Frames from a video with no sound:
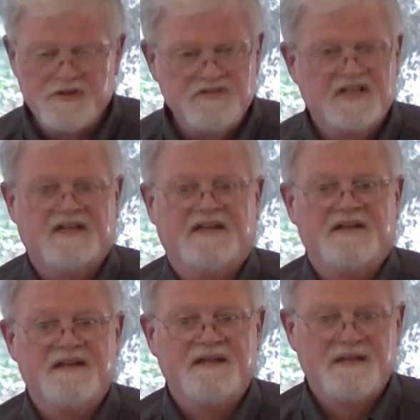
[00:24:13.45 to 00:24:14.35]
And so you
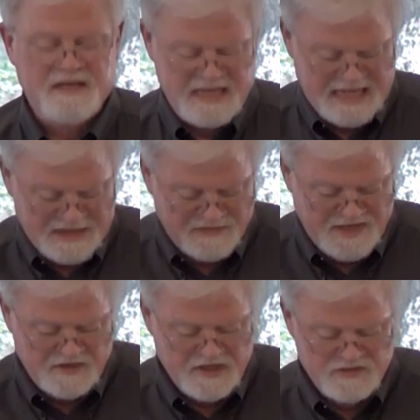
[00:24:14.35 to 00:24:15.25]
did.
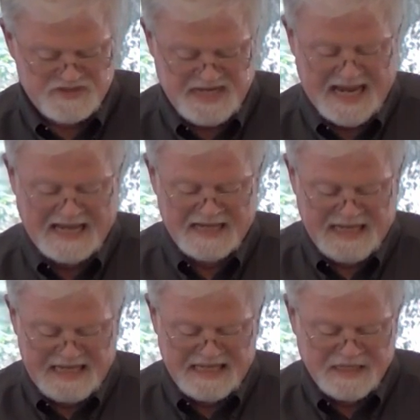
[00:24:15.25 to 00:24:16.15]
And there you
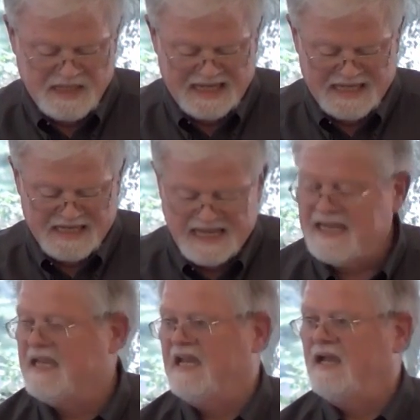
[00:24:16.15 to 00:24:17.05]
sat, eating
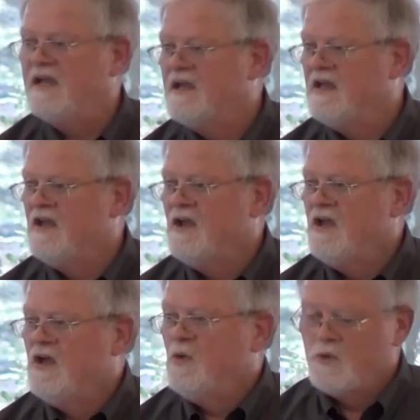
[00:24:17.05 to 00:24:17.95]
like a king,
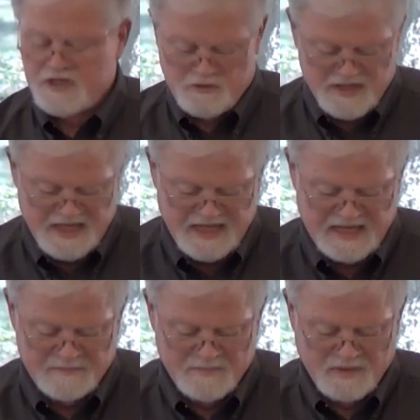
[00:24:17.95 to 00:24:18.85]
when you
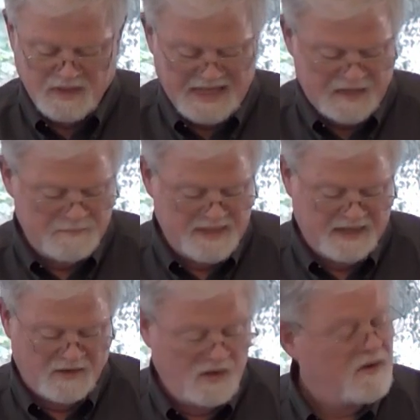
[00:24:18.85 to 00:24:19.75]
came
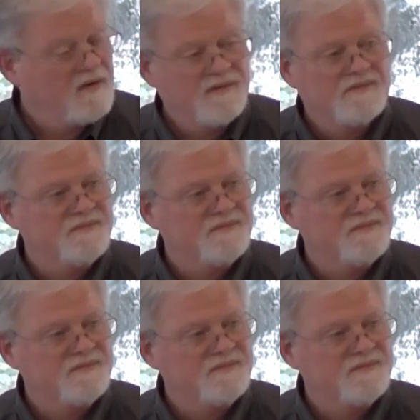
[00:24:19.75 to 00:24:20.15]
like a beggar.